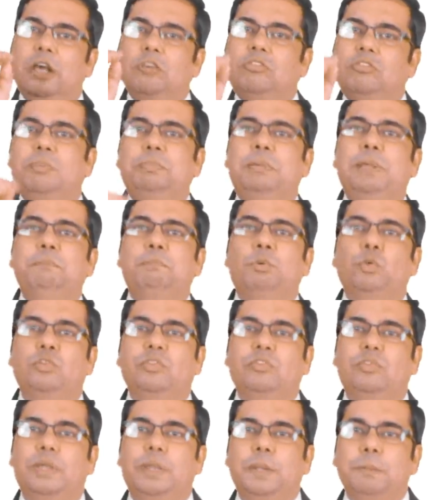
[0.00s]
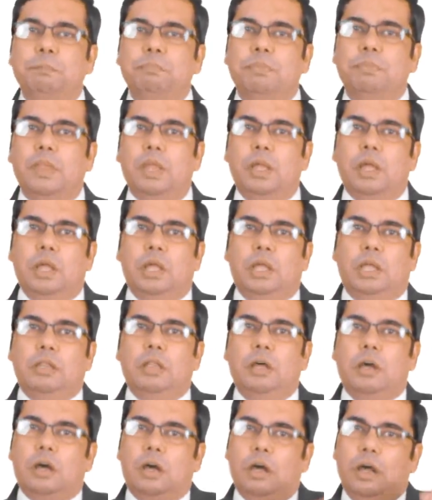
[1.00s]
aseptic processing.
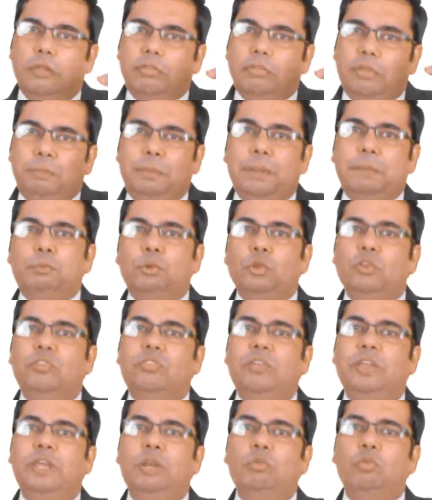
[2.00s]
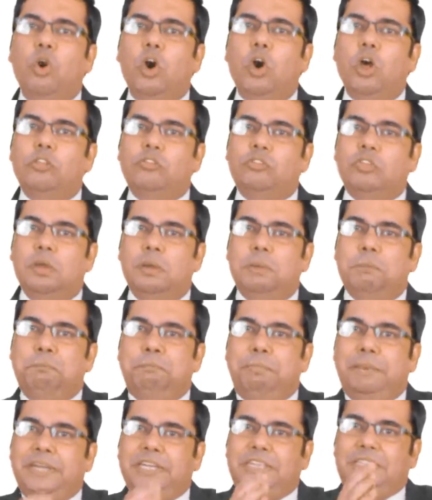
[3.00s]
The aseptic processing involves
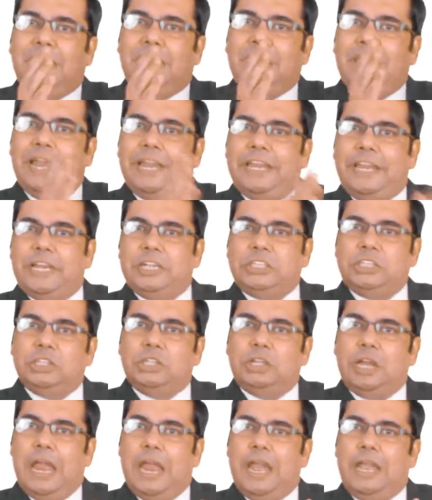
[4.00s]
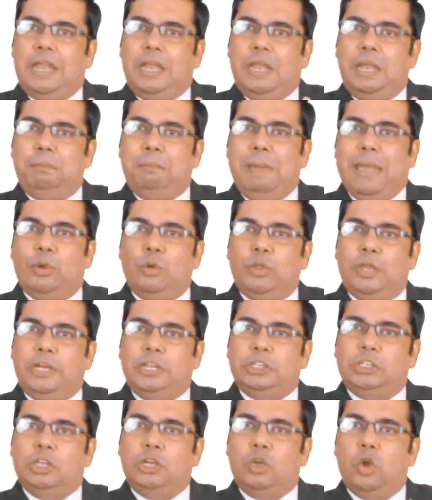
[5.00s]
pre-sterilization and
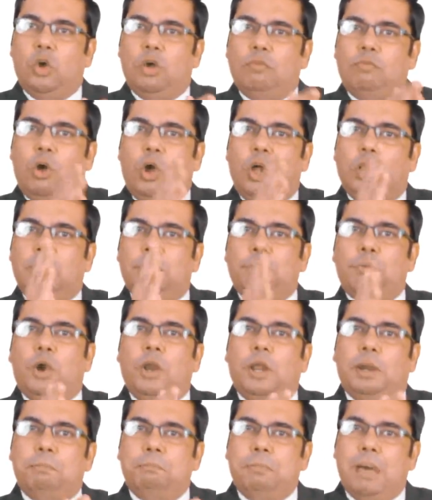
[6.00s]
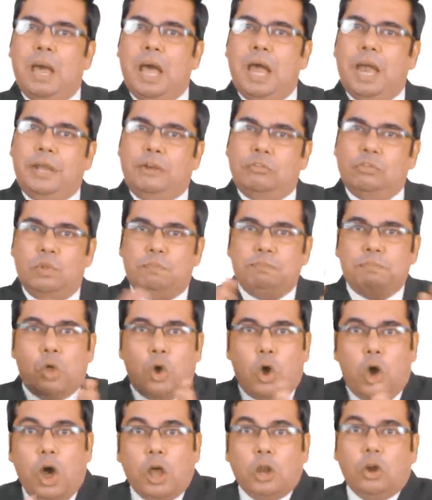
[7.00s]
depyrogenation of all the product parts
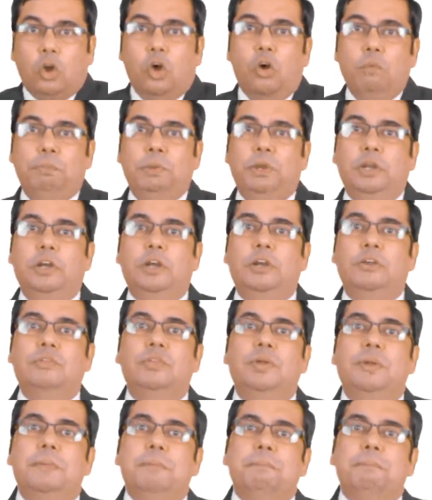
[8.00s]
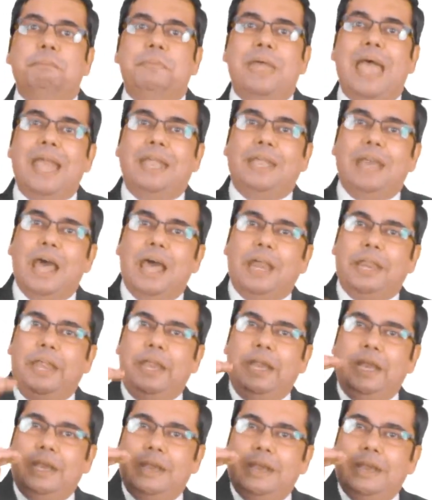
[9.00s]
or components that are
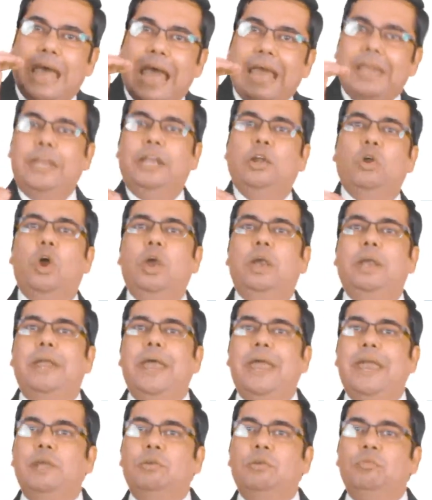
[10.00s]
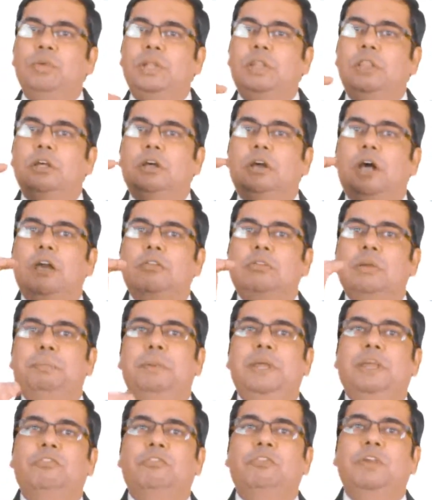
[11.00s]
in direct contact with the
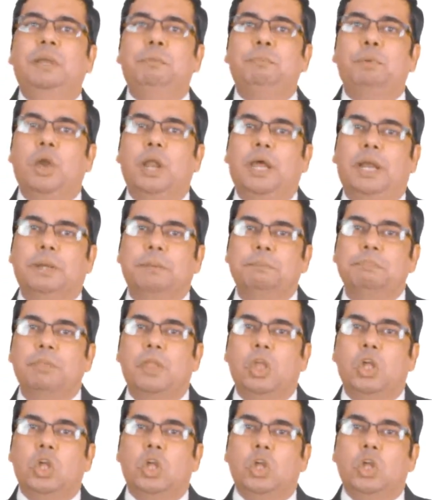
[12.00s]
aseptic filled product.